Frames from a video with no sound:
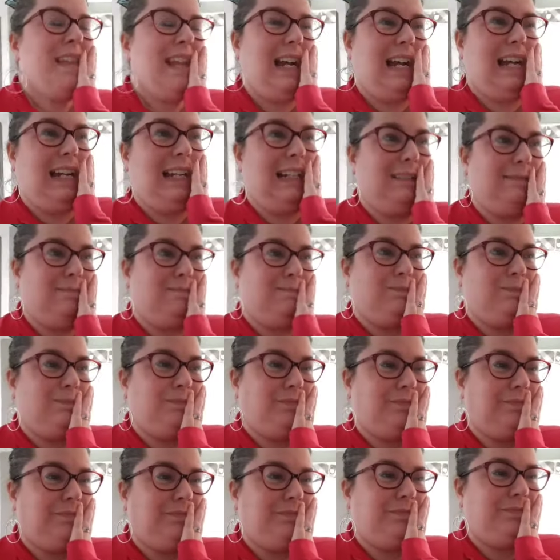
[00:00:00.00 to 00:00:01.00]
um,
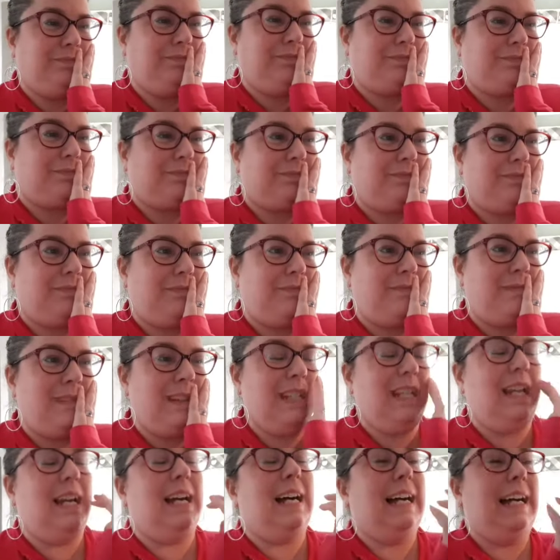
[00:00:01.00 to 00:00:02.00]

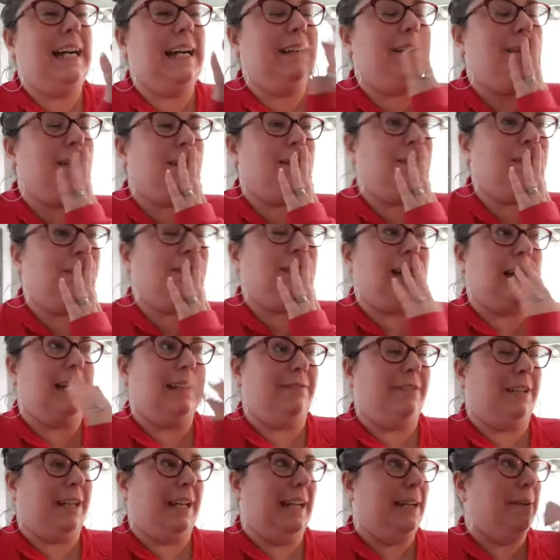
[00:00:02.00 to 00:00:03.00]
uh, I
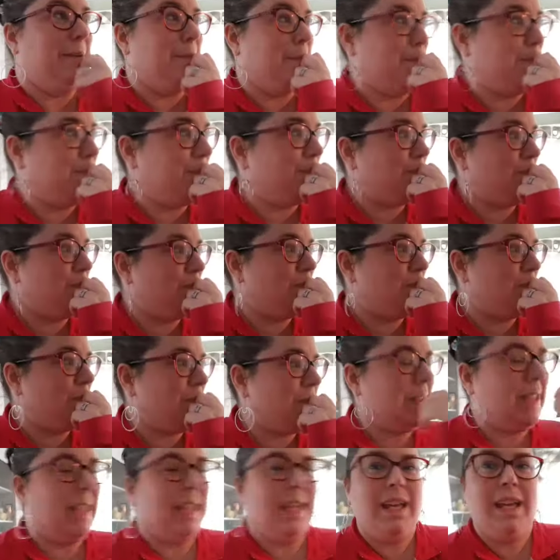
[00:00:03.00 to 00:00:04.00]
forget.
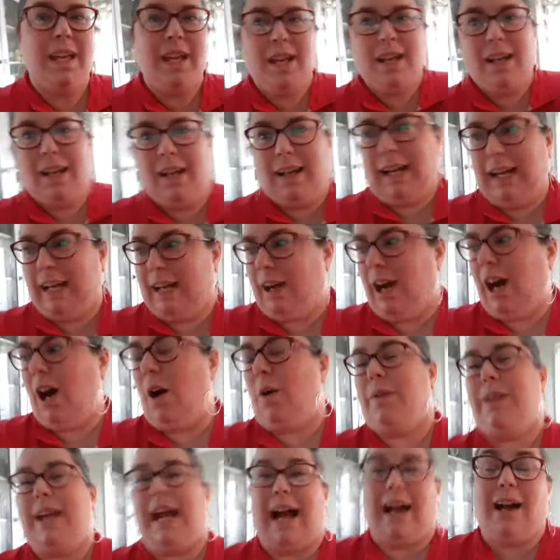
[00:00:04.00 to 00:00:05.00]
Uh,
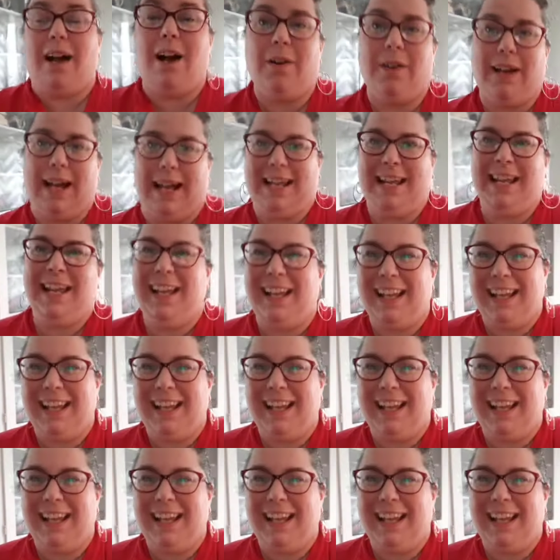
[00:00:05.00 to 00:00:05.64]
oh, yeah, okay.